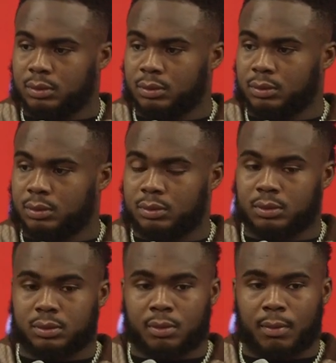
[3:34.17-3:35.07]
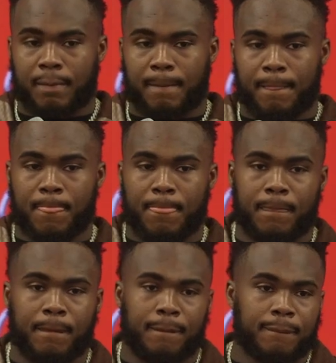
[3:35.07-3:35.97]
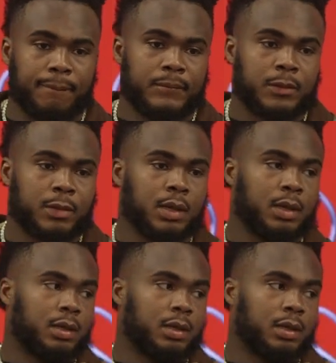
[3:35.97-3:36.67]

Anything else? All right. Thanks, Greg.